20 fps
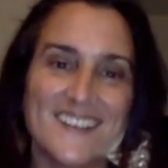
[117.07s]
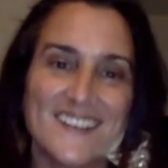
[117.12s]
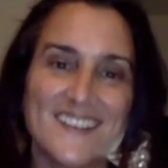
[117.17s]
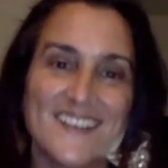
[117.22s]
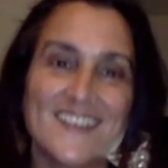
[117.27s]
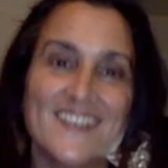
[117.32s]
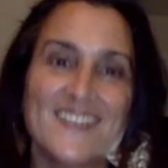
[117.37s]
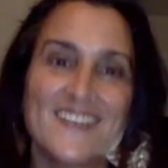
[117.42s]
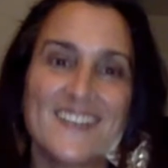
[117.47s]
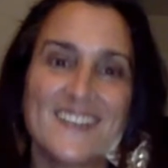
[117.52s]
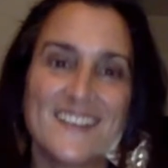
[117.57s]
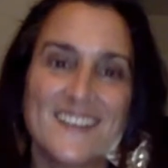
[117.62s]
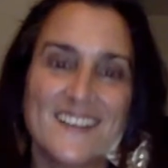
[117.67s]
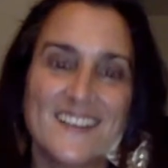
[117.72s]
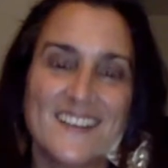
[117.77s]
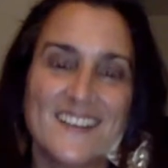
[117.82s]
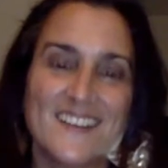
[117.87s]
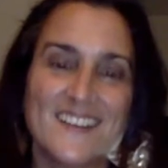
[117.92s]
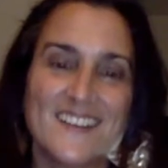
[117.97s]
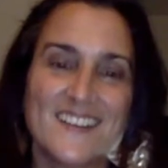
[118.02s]

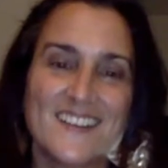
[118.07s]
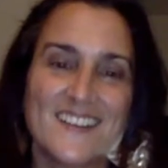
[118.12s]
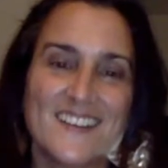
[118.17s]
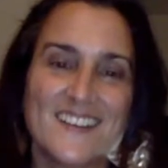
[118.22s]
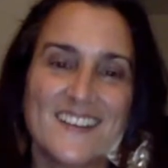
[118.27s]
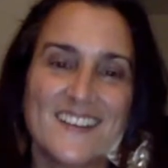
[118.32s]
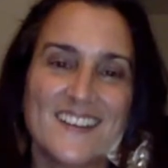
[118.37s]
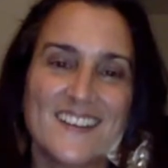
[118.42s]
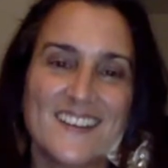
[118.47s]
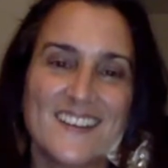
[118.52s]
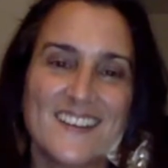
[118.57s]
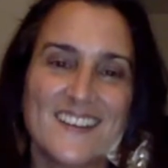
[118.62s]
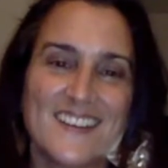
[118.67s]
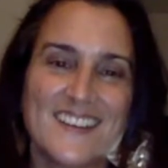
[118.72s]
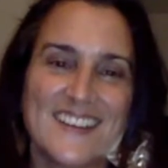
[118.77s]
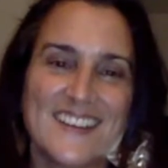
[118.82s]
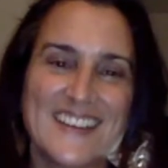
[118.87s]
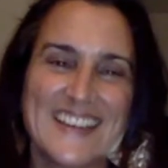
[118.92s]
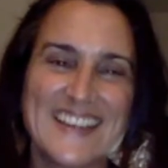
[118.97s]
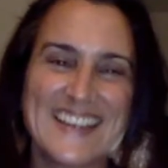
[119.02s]

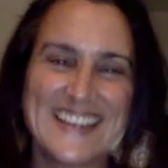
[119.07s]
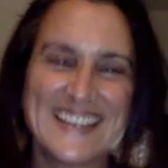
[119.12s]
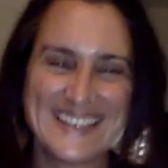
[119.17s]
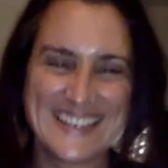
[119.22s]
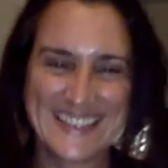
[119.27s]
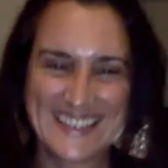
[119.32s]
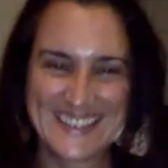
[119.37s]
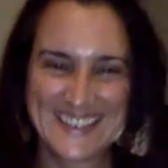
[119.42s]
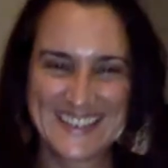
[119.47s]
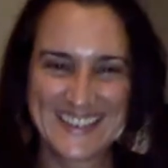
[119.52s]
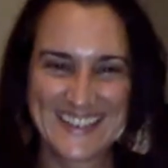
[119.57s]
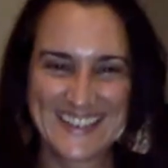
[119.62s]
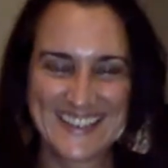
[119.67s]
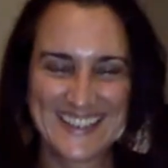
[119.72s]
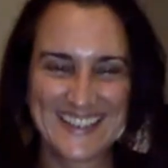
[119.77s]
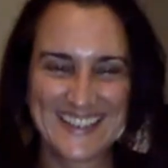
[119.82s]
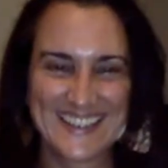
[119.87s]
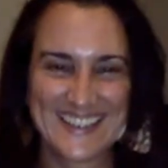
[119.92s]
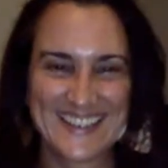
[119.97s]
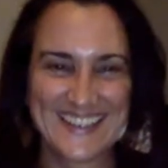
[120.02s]

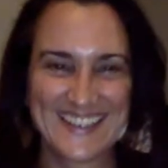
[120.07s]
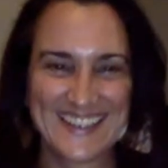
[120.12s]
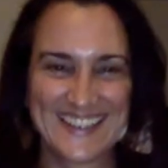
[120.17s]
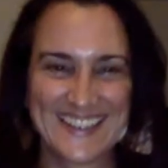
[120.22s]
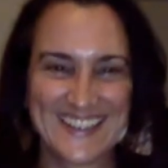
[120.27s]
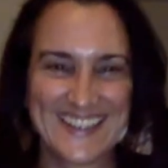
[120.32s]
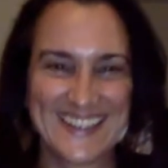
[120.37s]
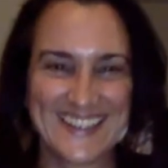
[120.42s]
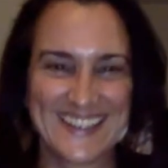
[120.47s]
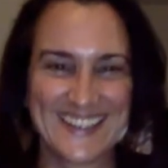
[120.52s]
No words are spoken by the person on screen.